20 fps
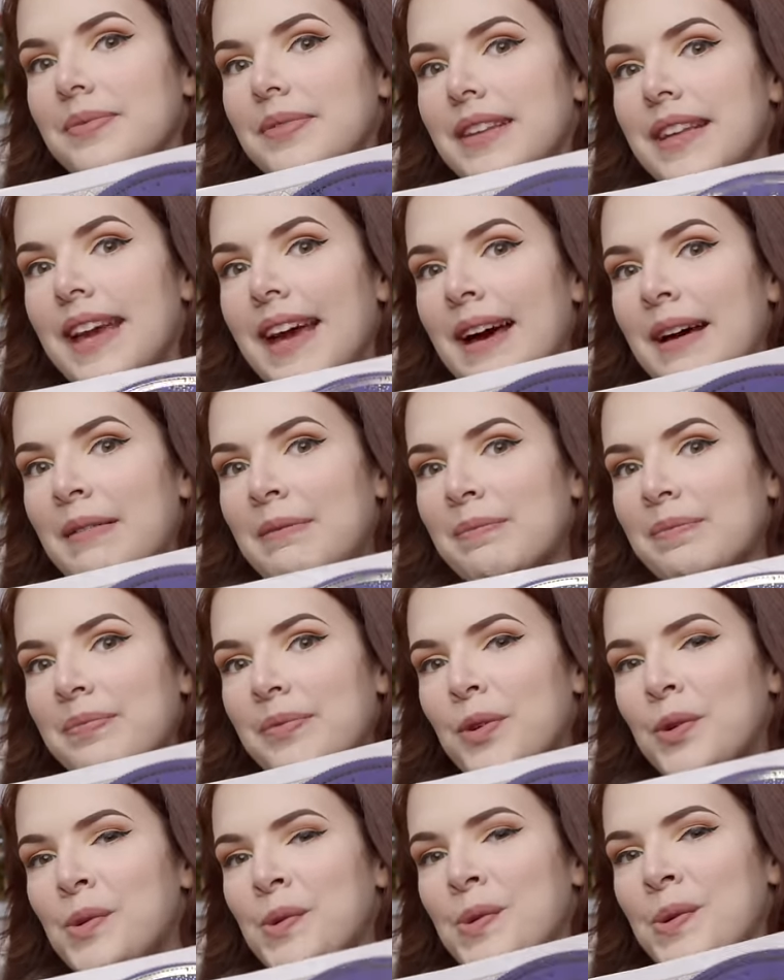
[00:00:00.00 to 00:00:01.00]
yeah.
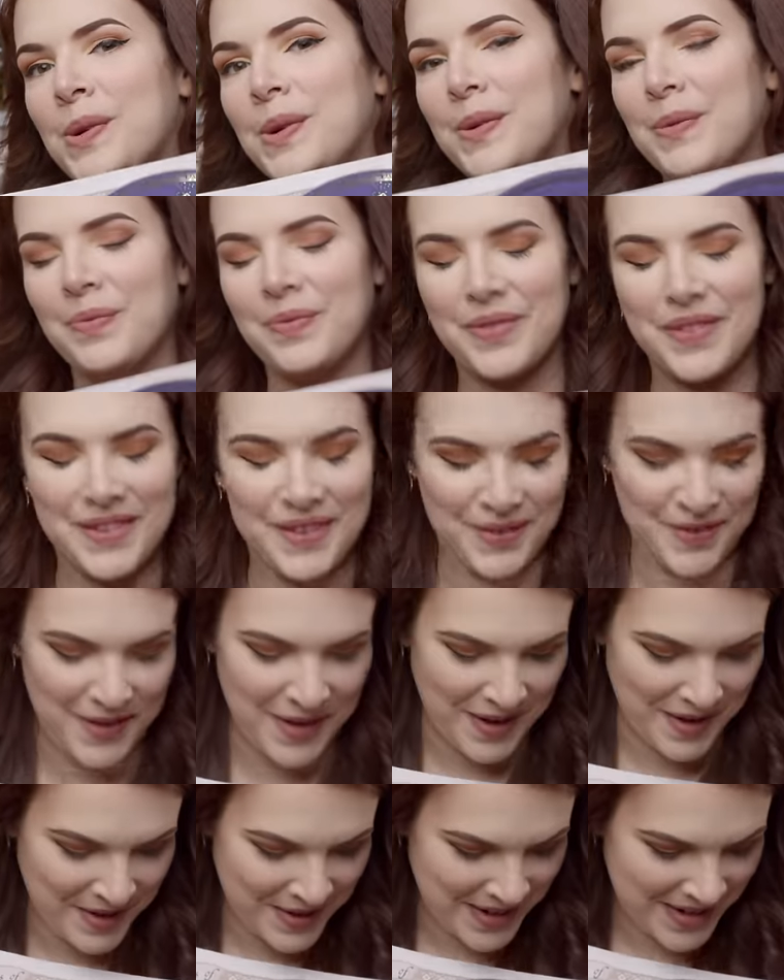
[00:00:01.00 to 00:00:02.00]
Ooh, that's
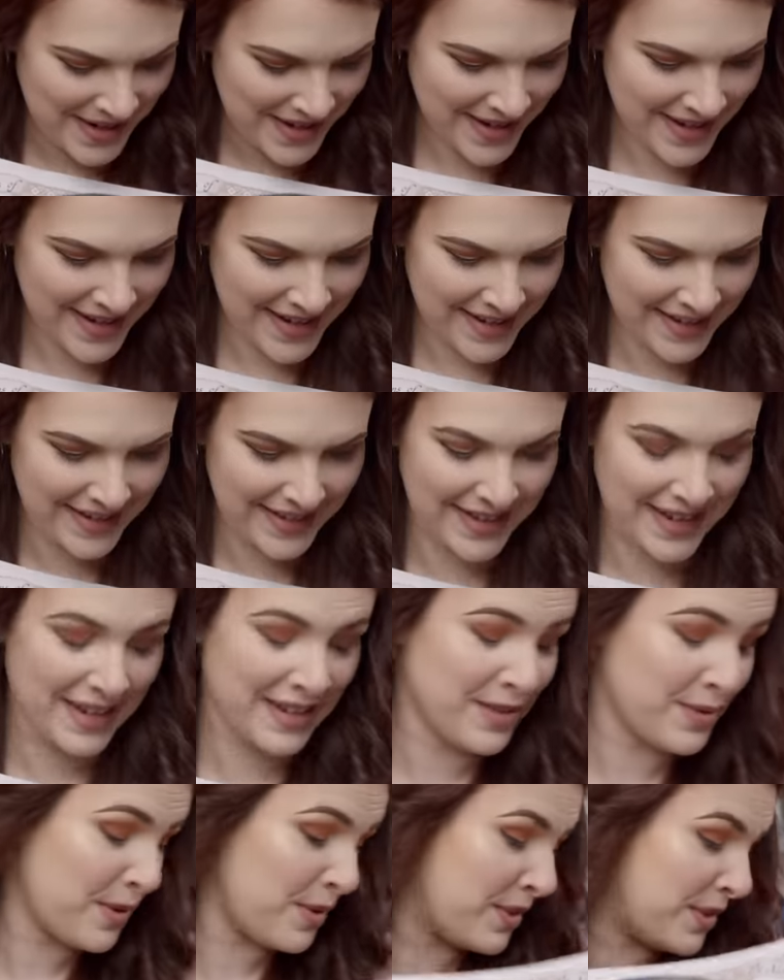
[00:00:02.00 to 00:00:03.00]
very nice.
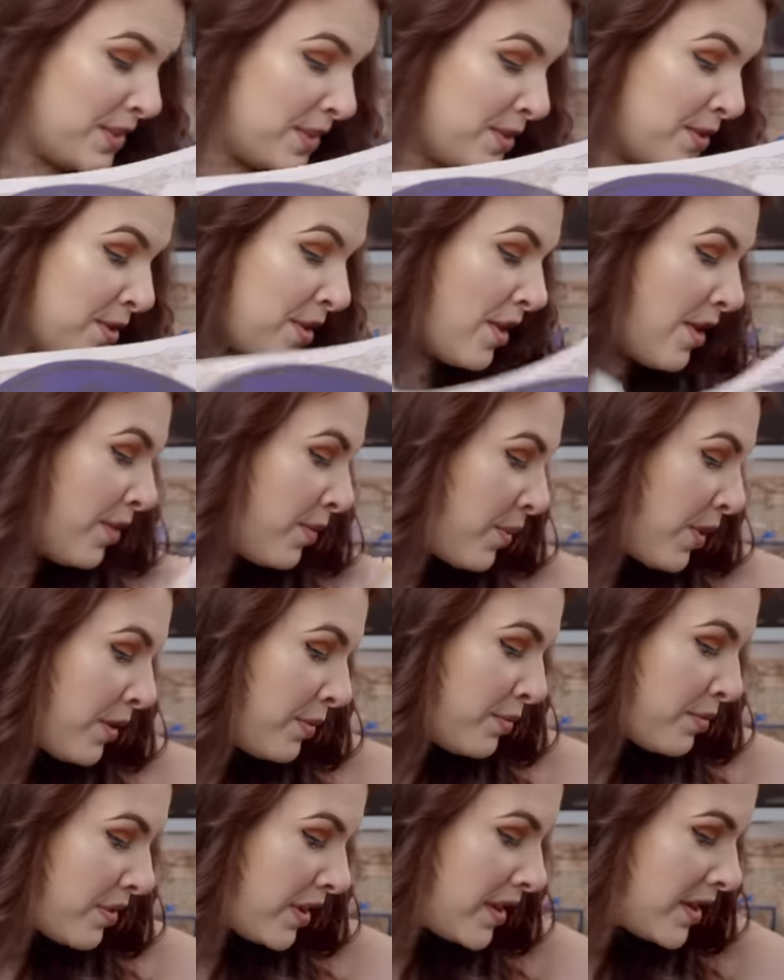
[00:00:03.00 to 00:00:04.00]
And we've still got
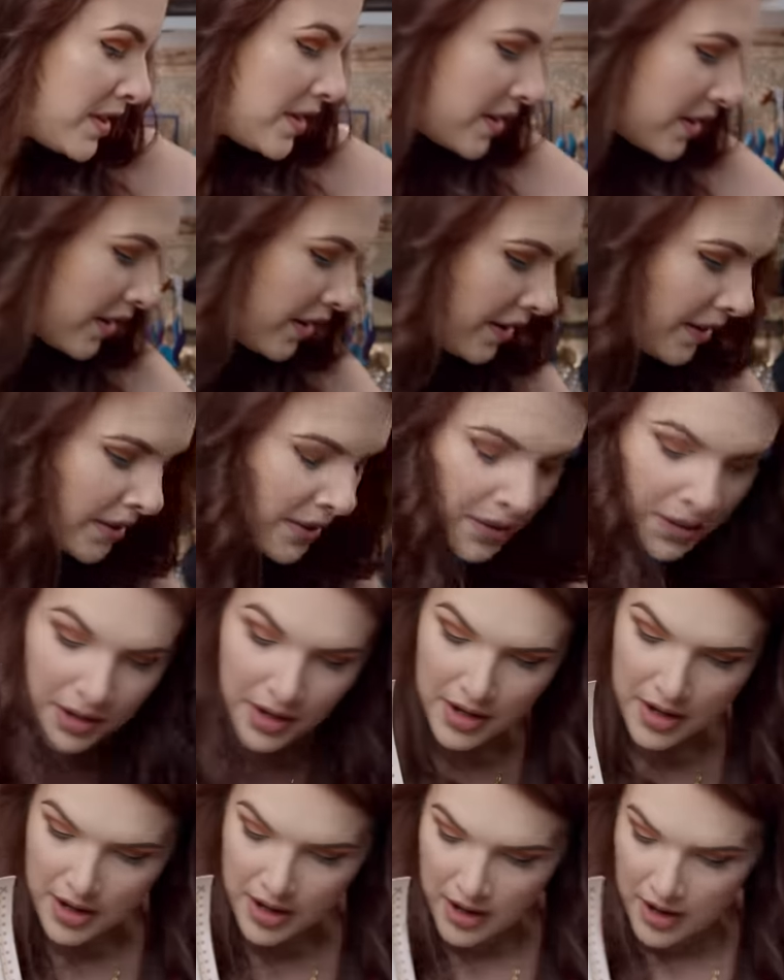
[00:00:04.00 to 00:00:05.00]
one print to go,
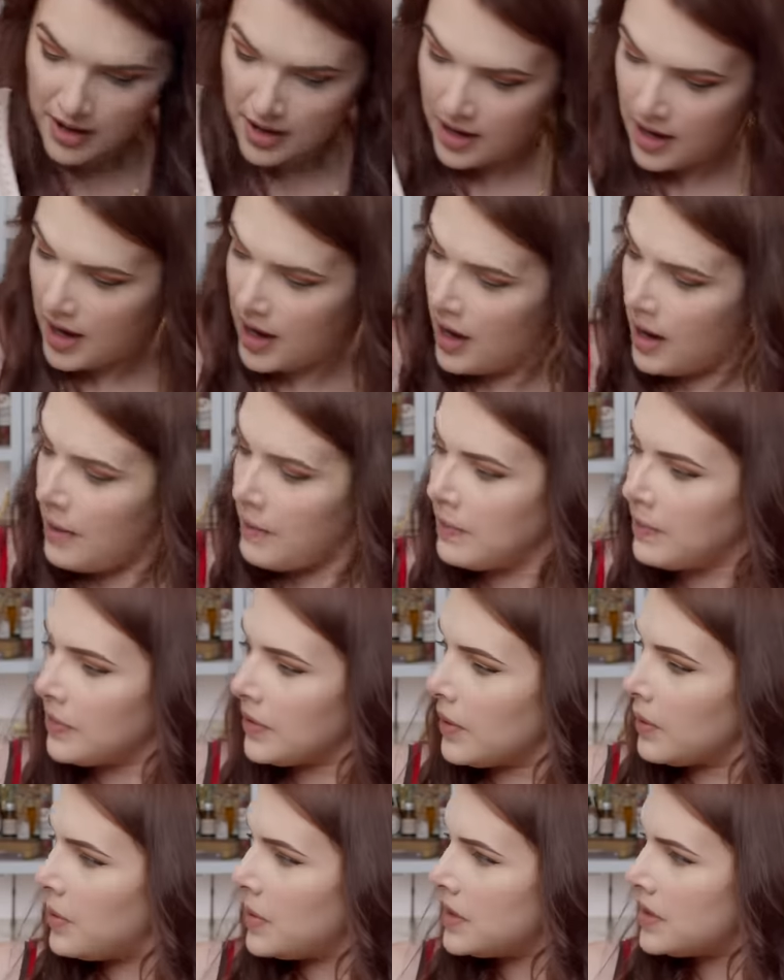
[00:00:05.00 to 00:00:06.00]

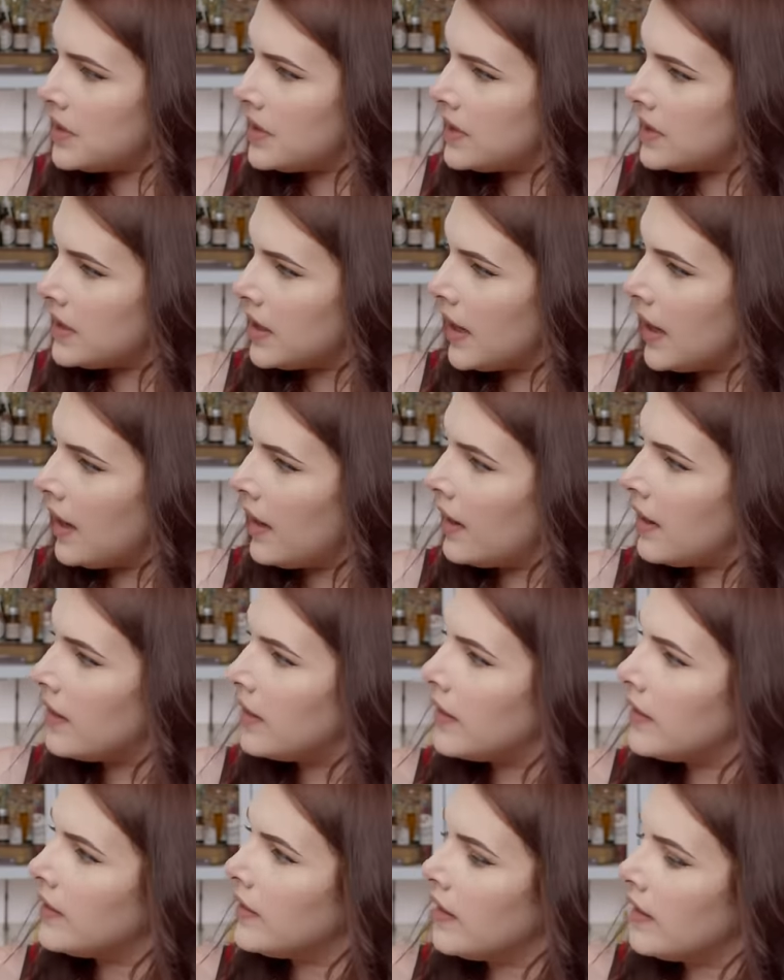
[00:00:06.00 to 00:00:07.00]
which is here.
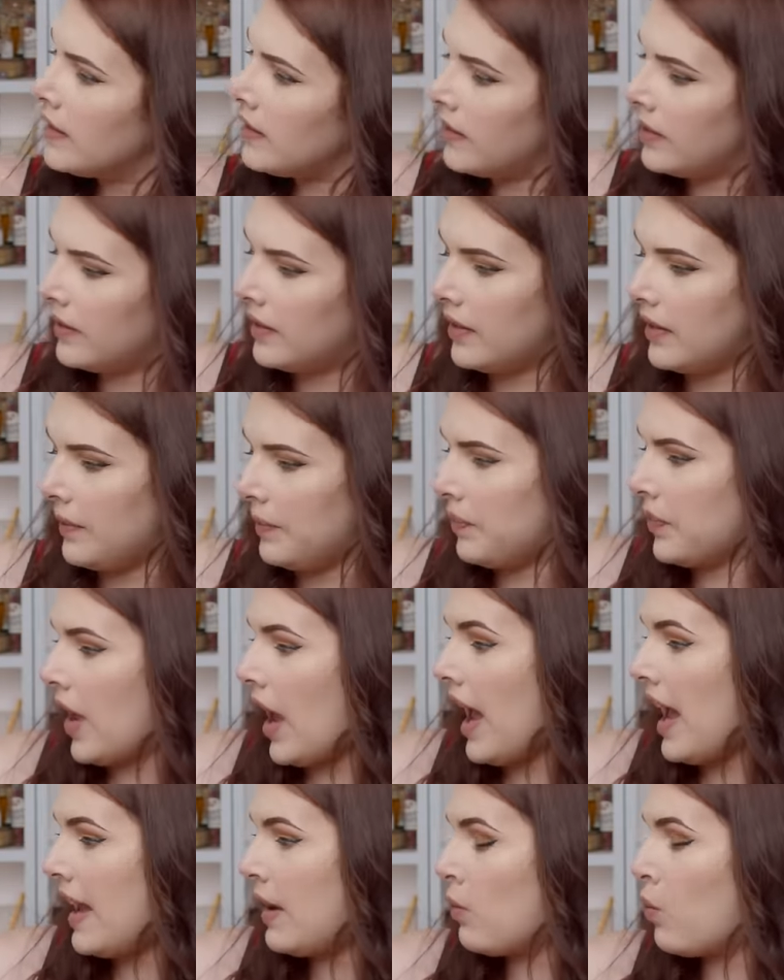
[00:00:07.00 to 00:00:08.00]
This is
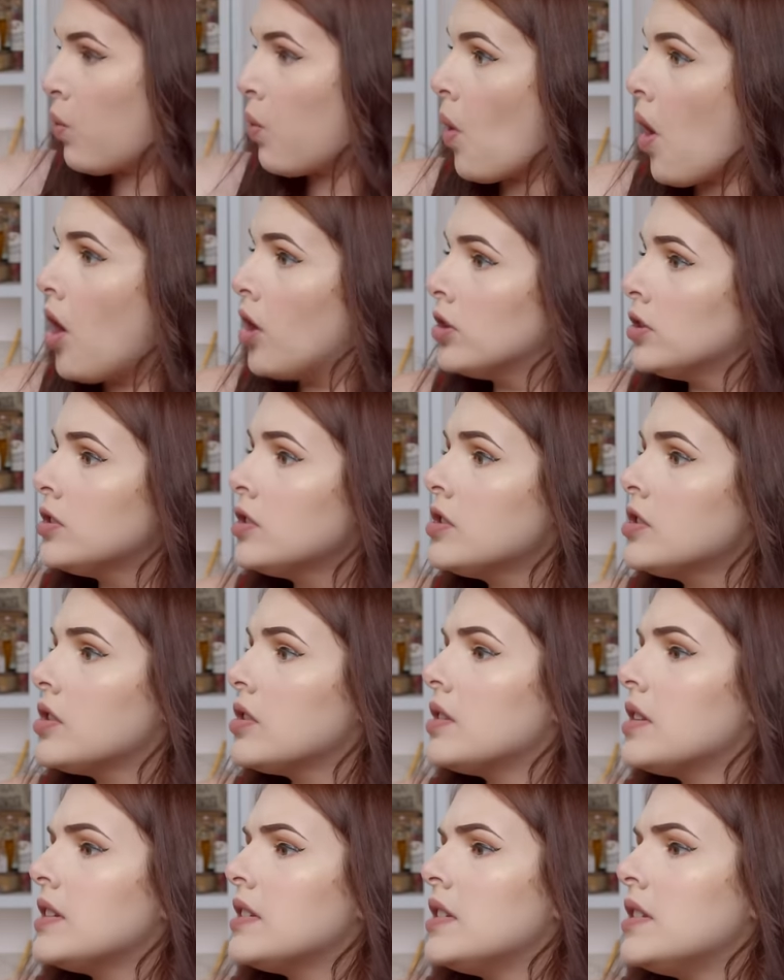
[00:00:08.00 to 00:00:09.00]
a wand,
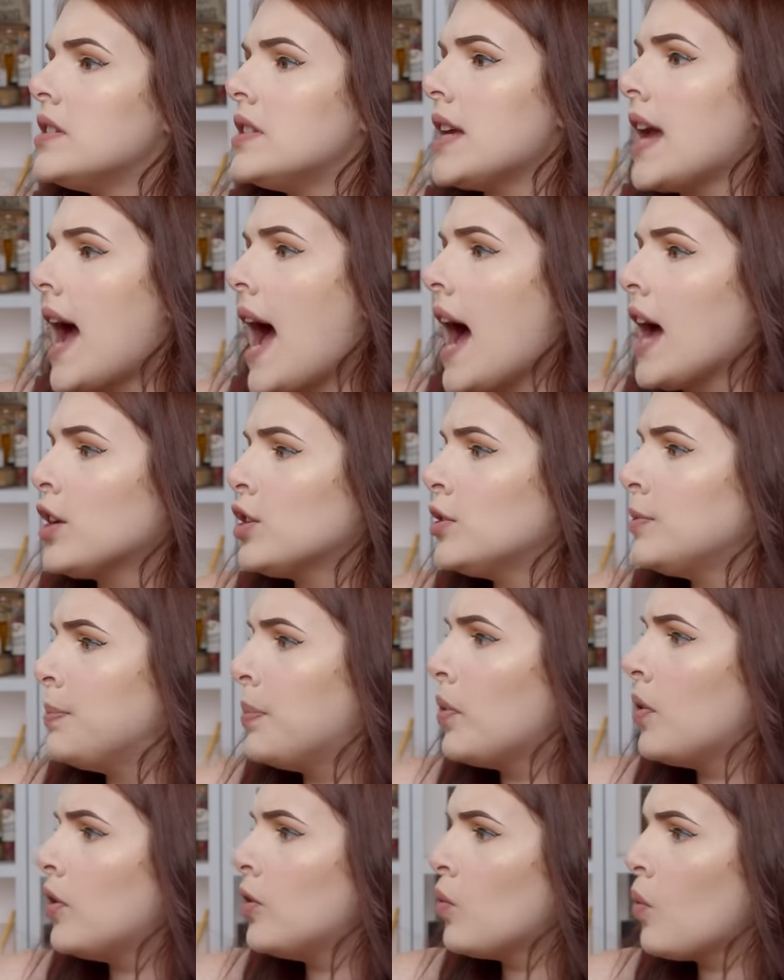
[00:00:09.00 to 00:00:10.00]
so this is the
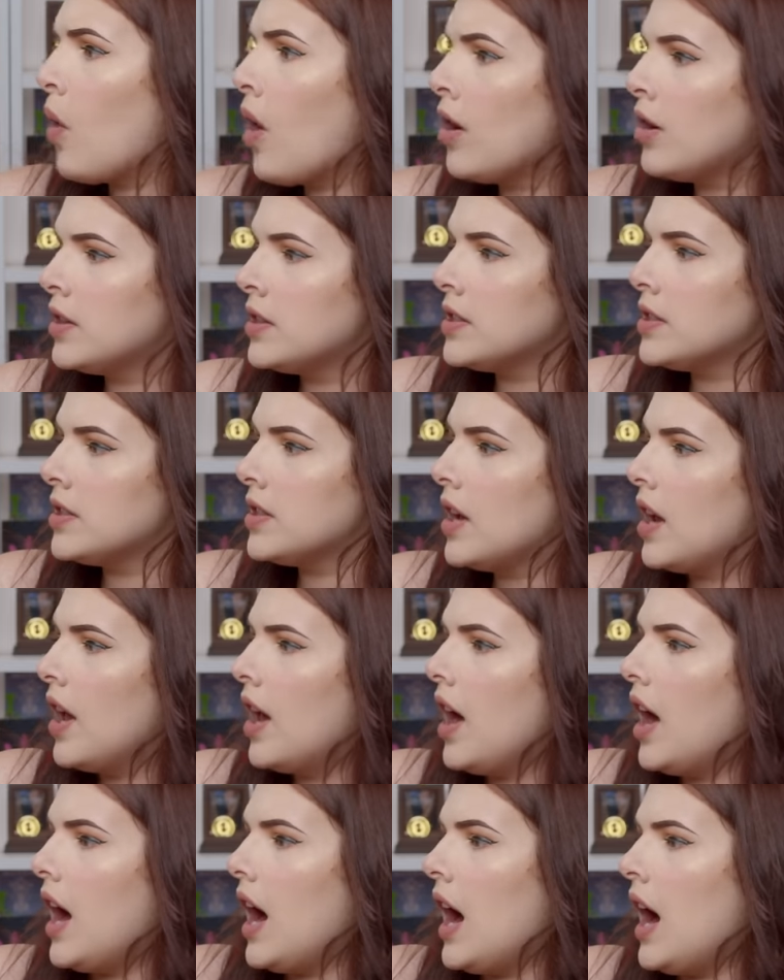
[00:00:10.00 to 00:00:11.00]
Ashbourne wand.
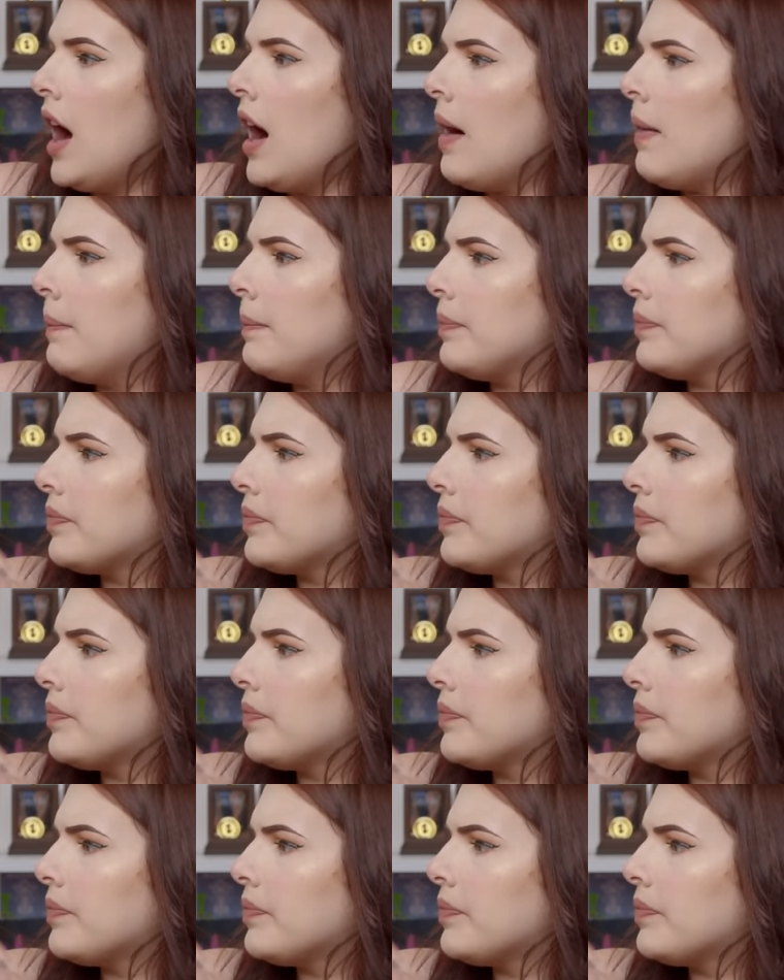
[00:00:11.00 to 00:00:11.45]
I